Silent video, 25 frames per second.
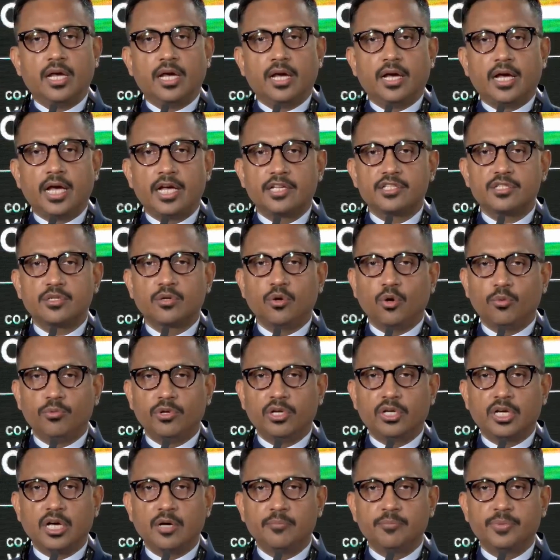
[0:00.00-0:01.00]
As global
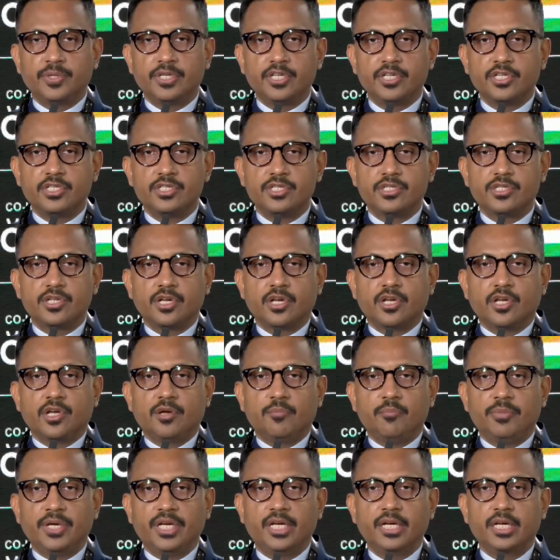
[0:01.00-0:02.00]
companies
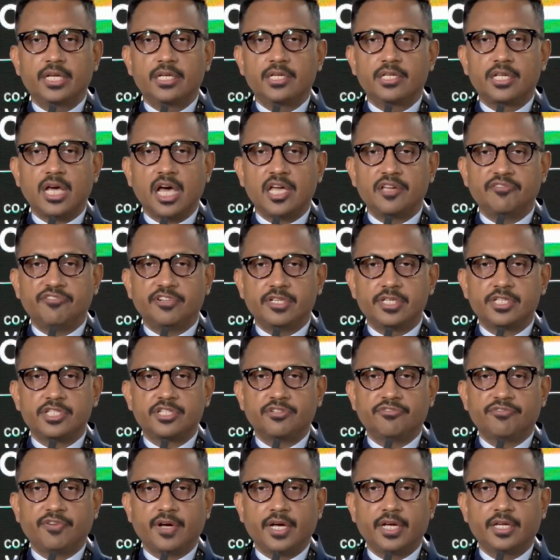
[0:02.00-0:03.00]
began
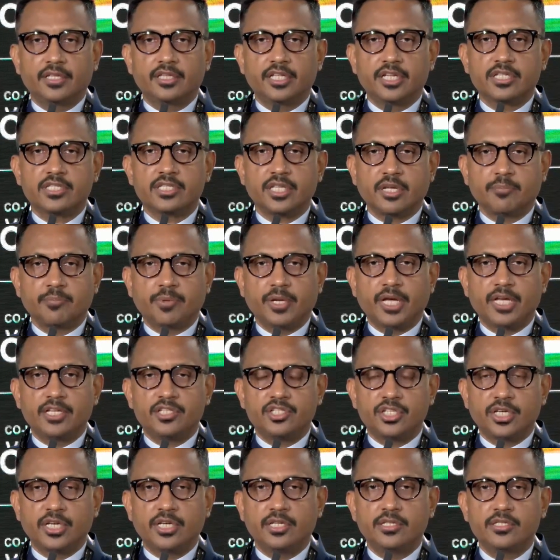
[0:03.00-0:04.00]
diversifying their supply
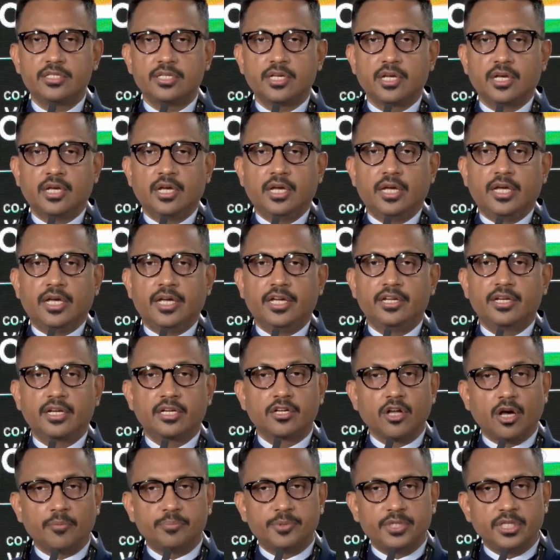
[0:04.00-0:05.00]
chains in
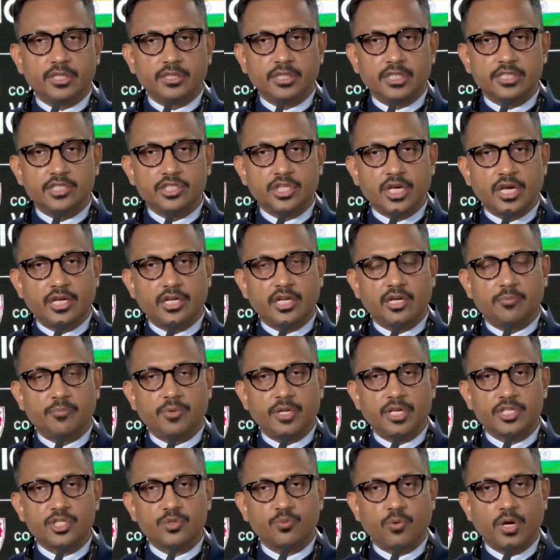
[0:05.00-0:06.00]
adopting the China
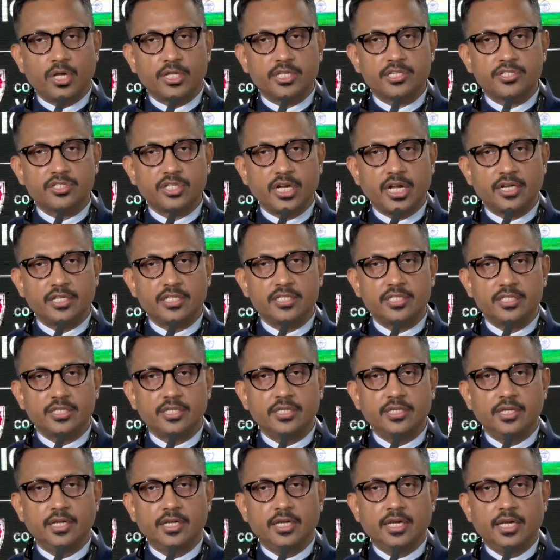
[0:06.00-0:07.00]
Plus One
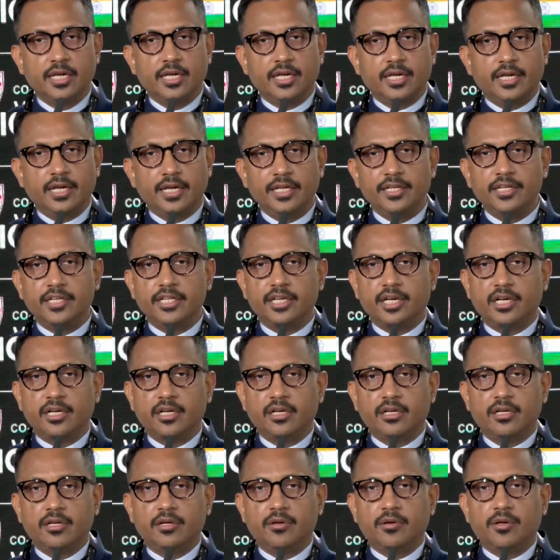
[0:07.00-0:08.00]
strategy, India
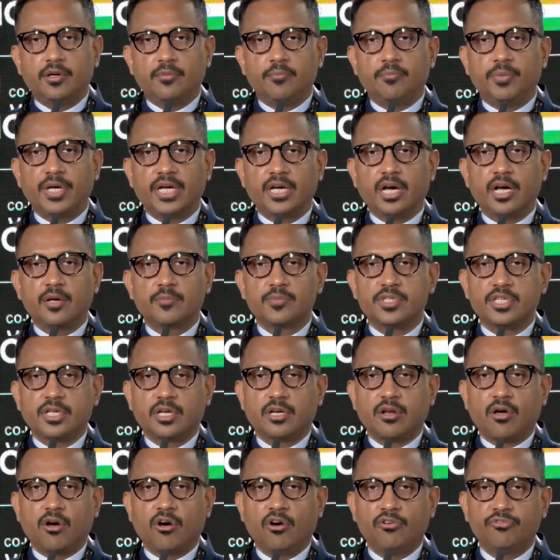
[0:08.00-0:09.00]
becomes an
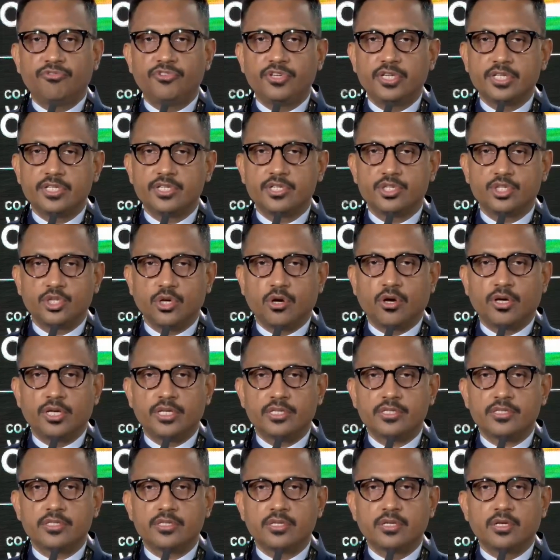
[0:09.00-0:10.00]
obvious
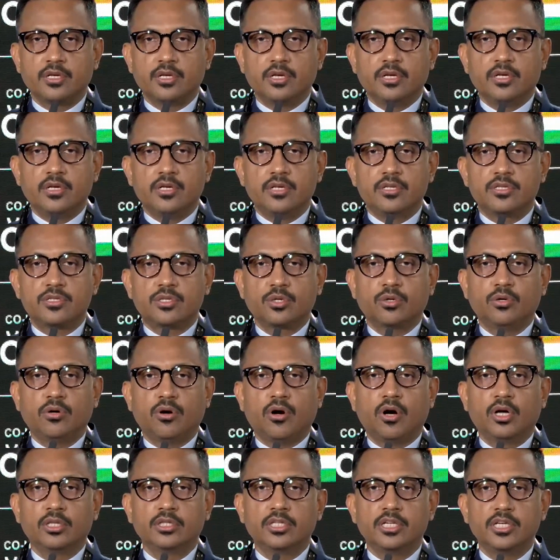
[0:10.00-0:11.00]
choice. So
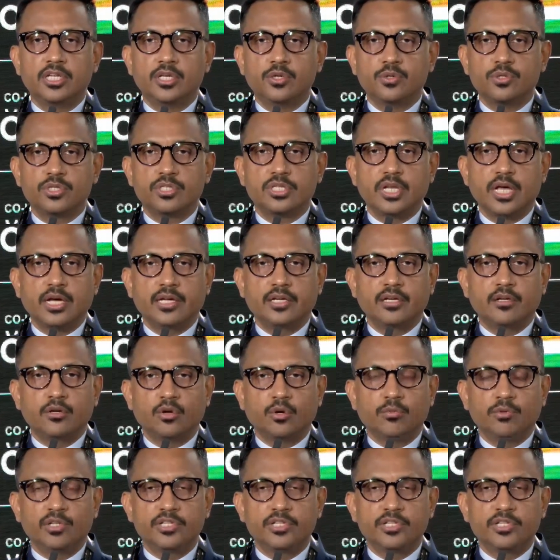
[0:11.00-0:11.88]
on the News 9 Global